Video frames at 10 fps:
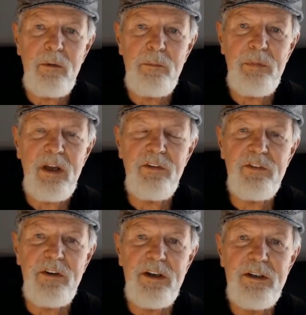
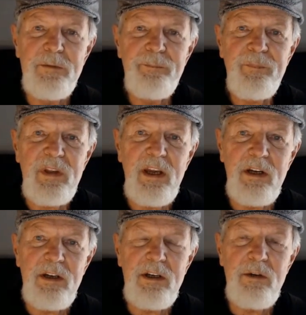Pesca.
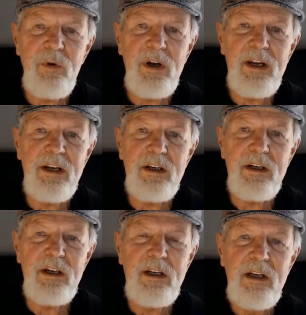And anyway,
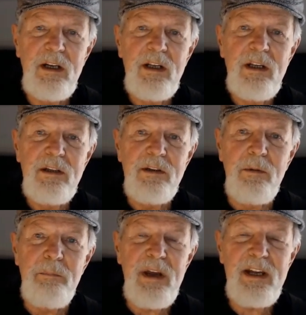
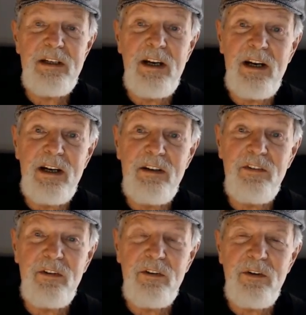the bad
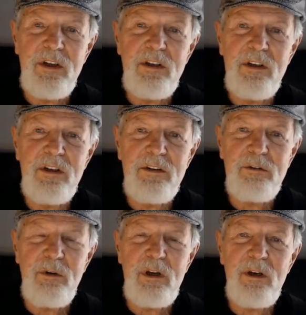guys in the
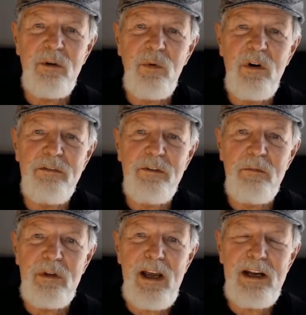thriller were
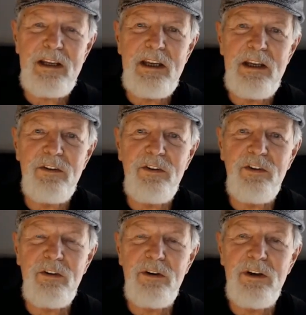from Latakia,
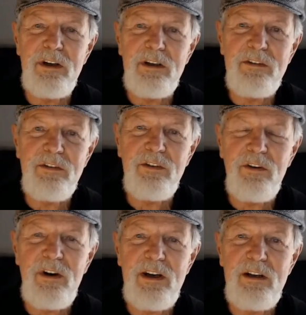Syria.
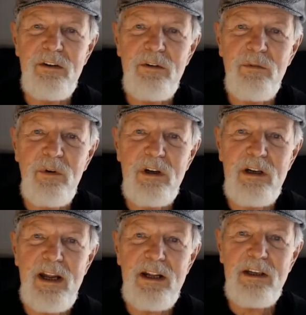So I learned where
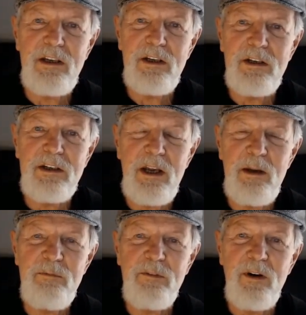Latakia
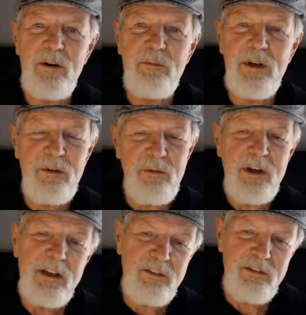came from.
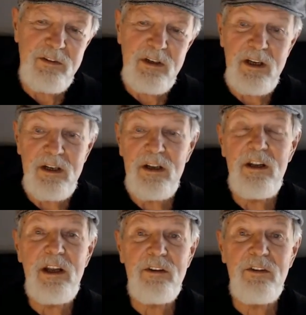Anyway, and the
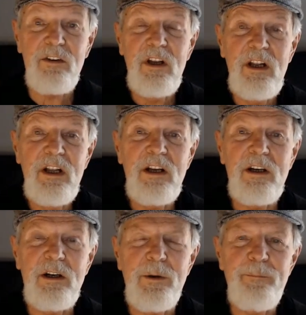next,
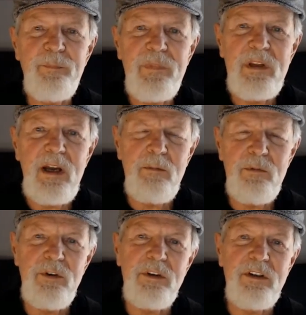
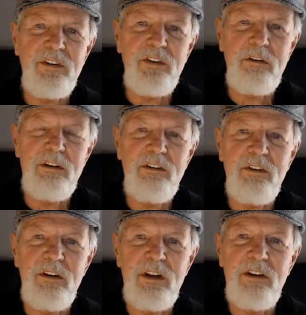I'm doing a series
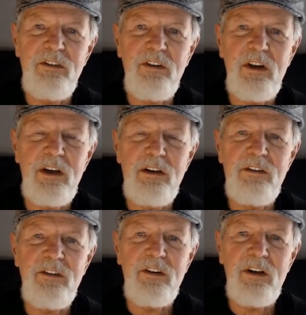on these things.